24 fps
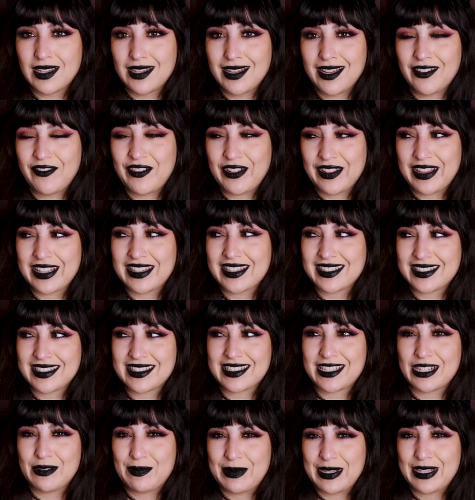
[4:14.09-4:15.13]
I feel like this
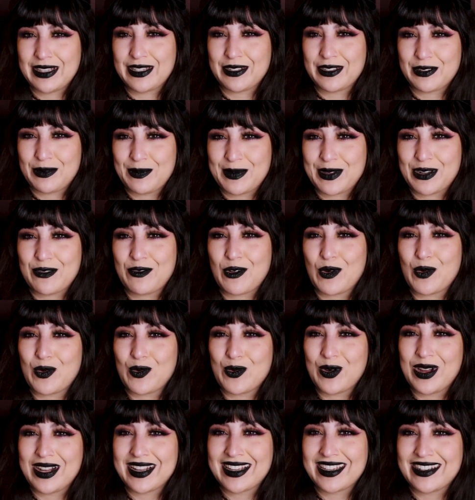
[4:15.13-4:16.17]
is going to be a little bit of a
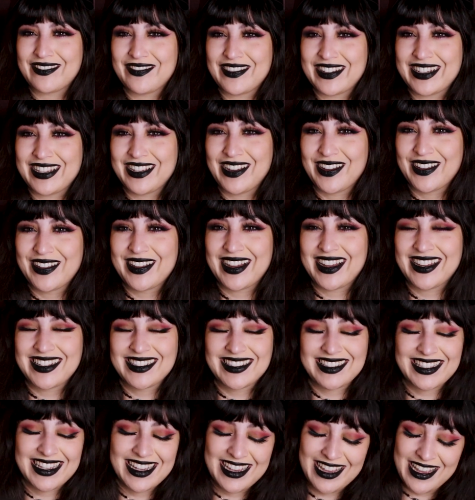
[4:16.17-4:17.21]
rugged video, you
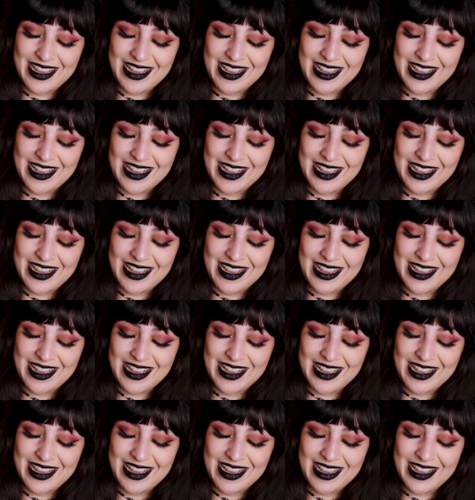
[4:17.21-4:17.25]
guys.